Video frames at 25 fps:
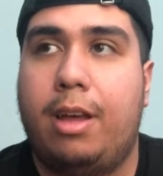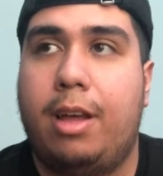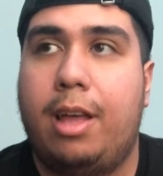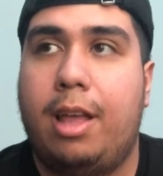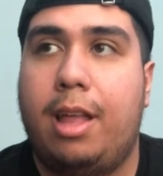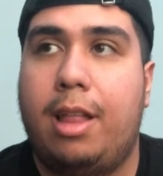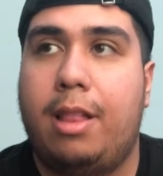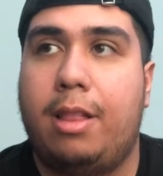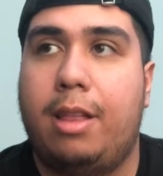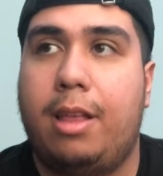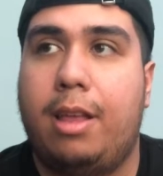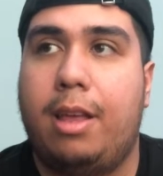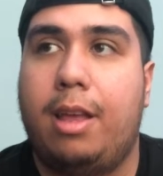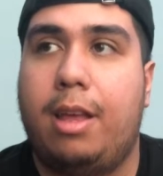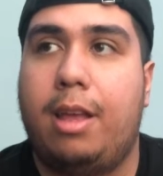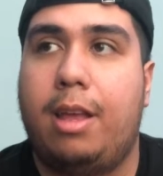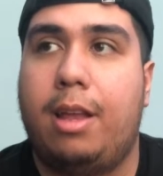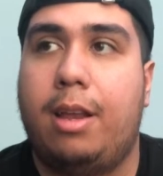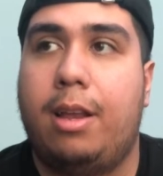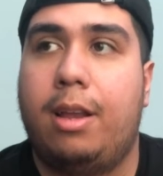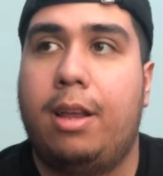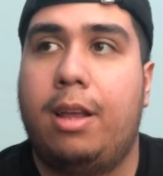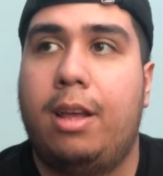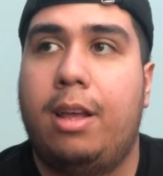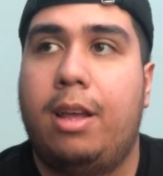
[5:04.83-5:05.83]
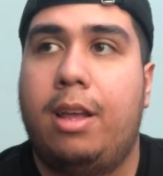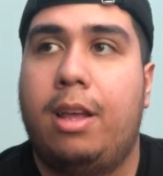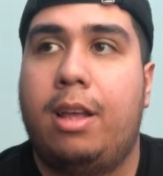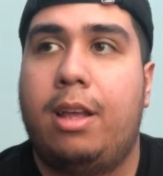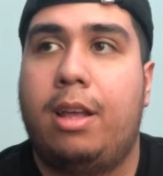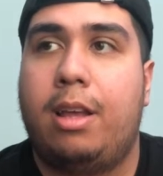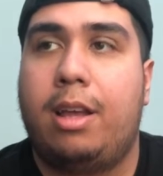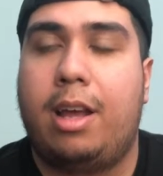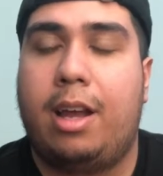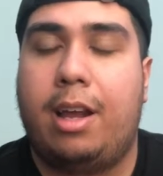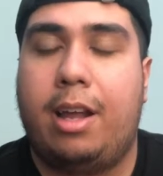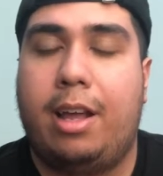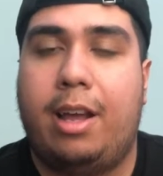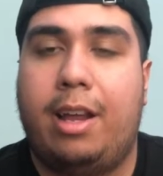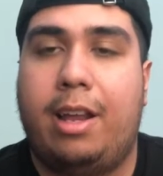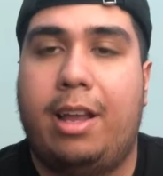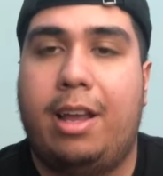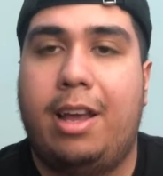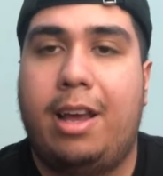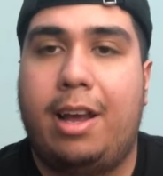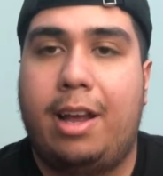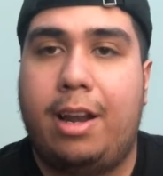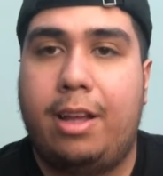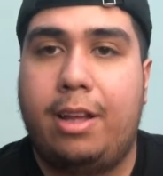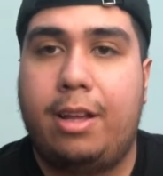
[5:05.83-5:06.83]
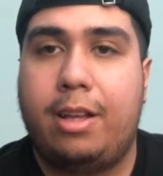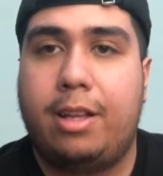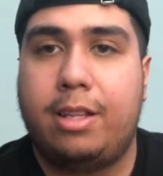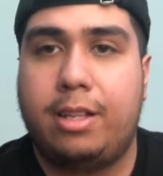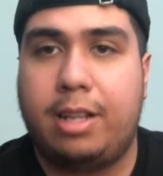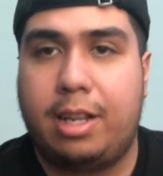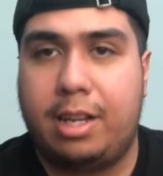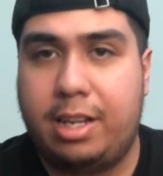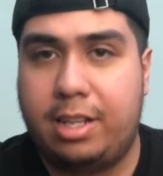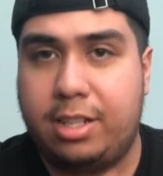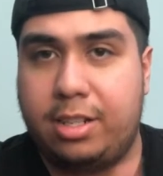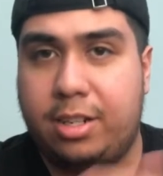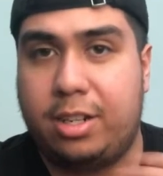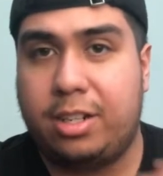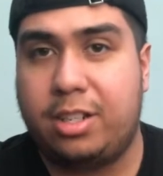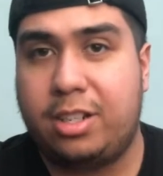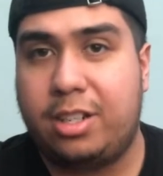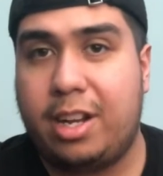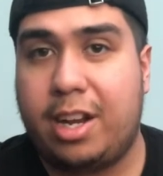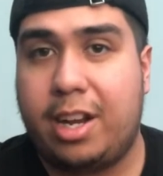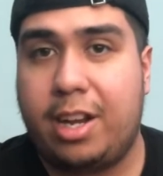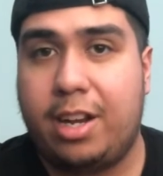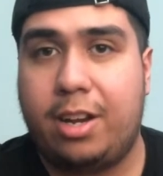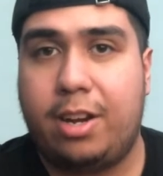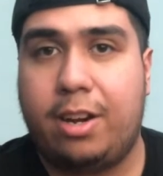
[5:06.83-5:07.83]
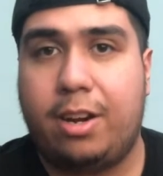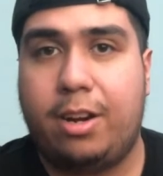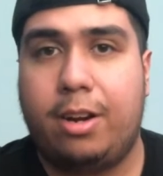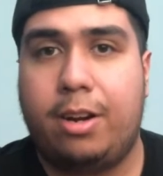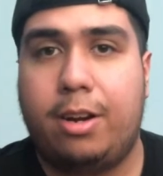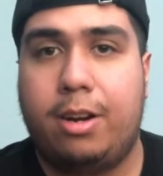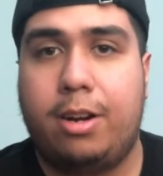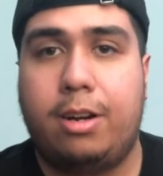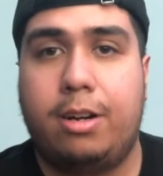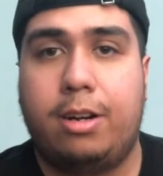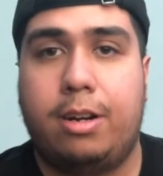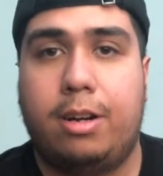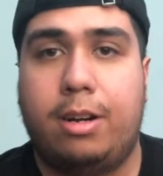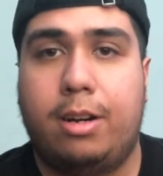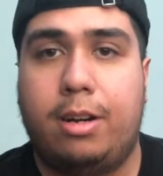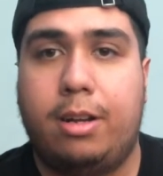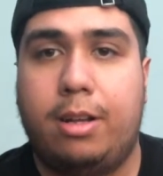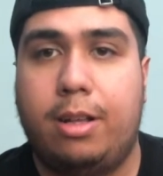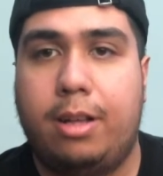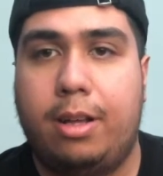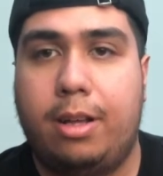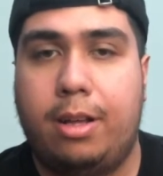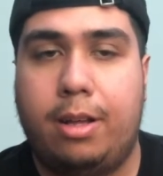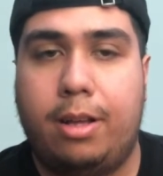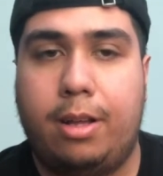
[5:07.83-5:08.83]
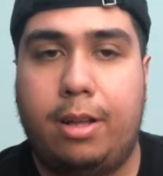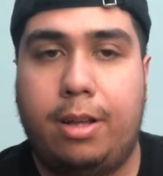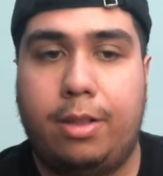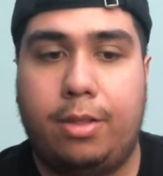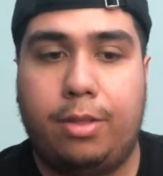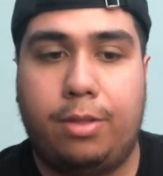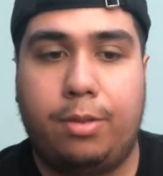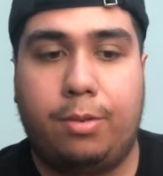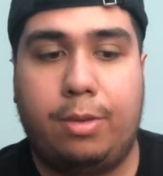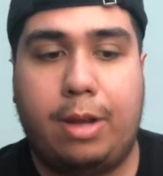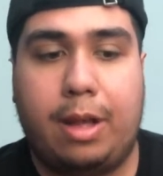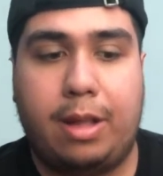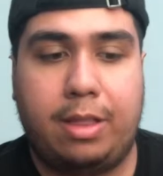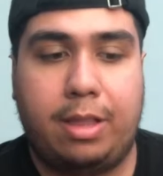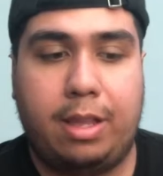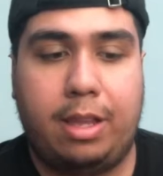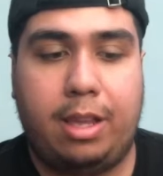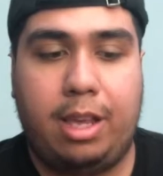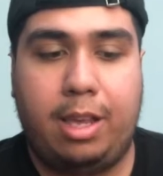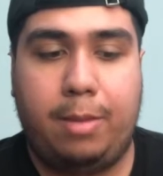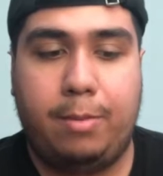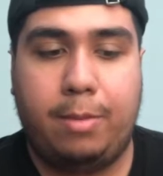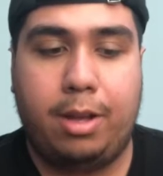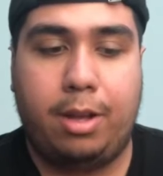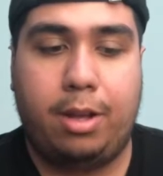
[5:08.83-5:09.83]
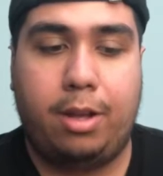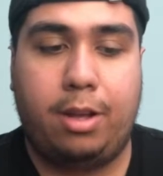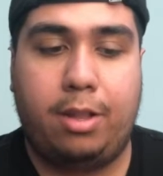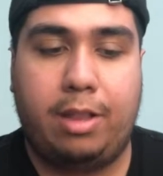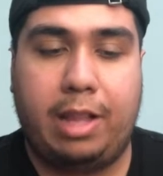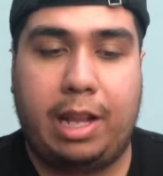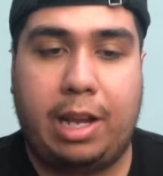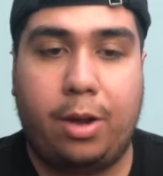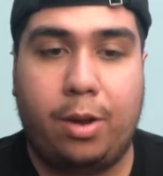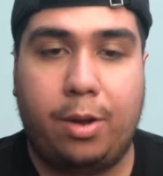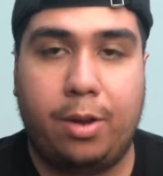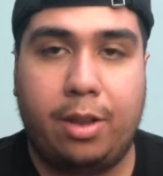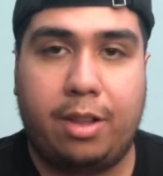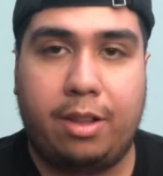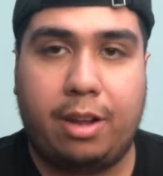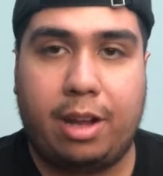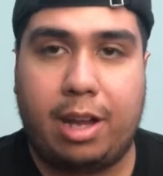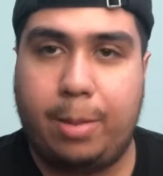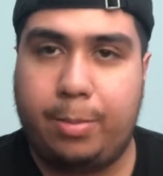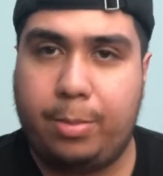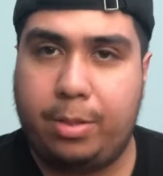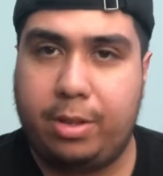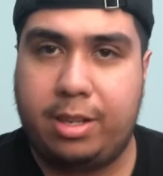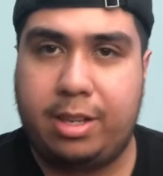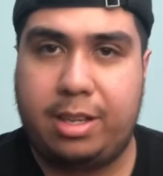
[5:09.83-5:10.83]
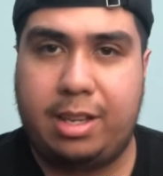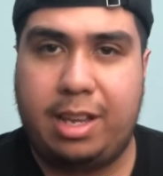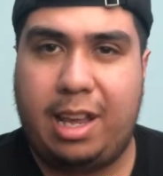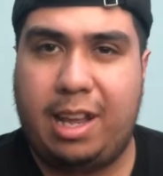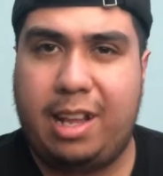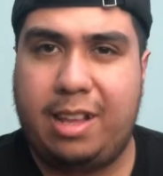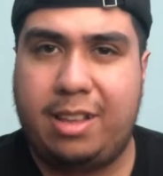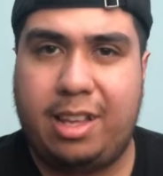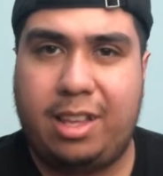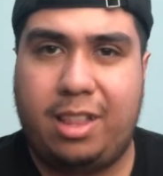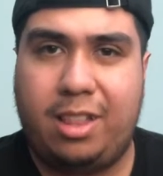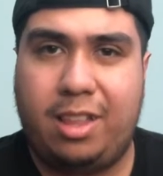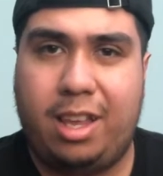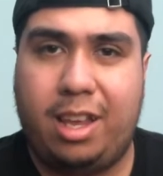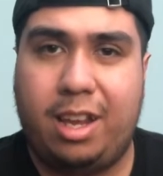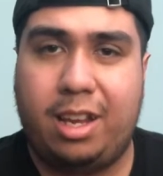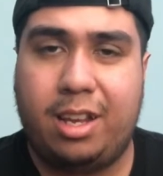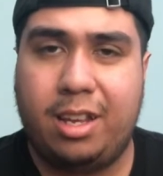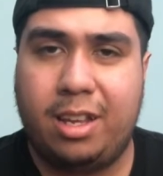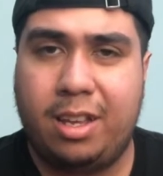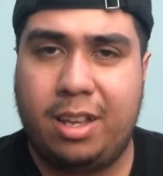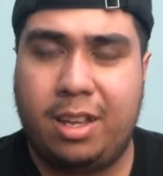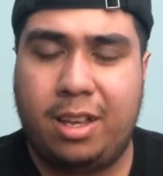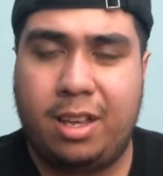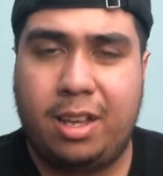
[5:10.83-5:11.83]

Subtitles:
and then yada yada yada. Then he starts talking to her throughout the email, and they go on a couple dates, I think.